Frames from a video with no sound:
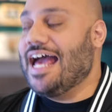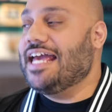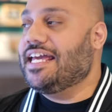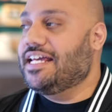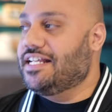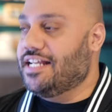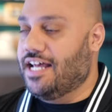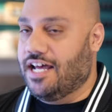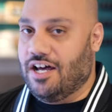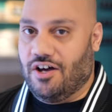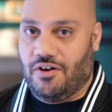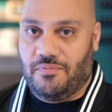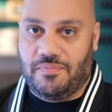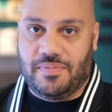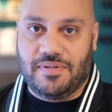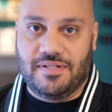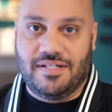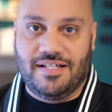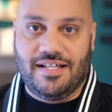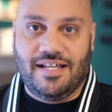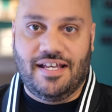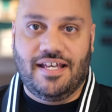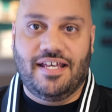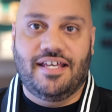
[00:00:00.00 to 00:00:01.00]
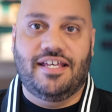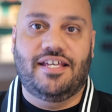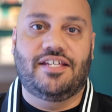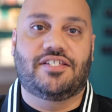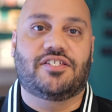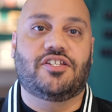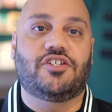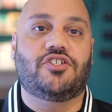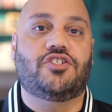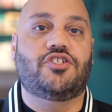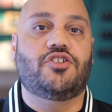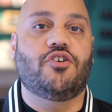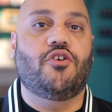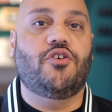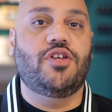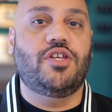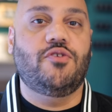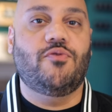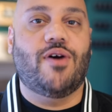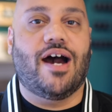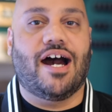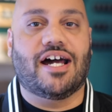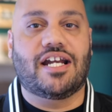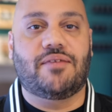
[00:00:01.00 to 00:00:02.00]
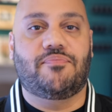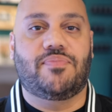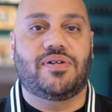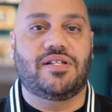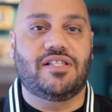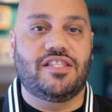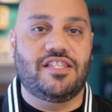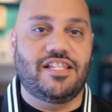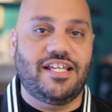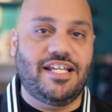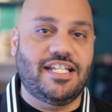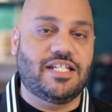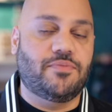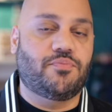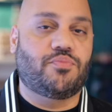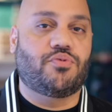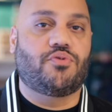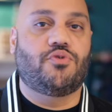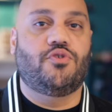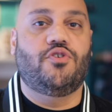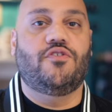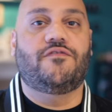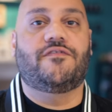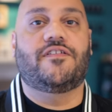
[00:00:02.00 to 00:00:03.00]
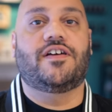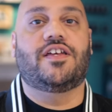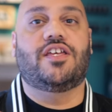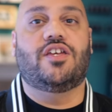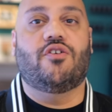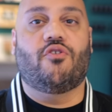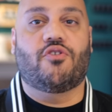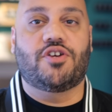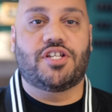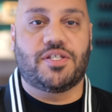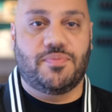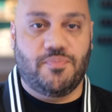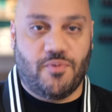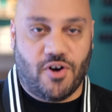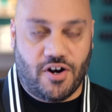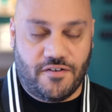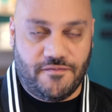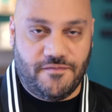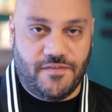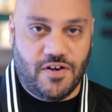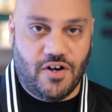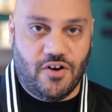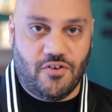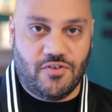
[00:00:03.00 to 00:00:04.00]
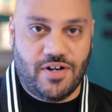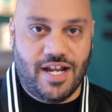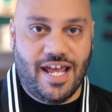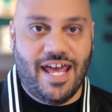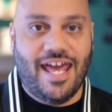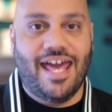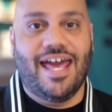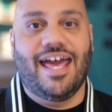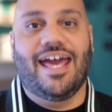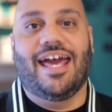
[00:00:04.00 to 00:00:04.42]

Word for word: I can help is to show you how to police-proof your smartphone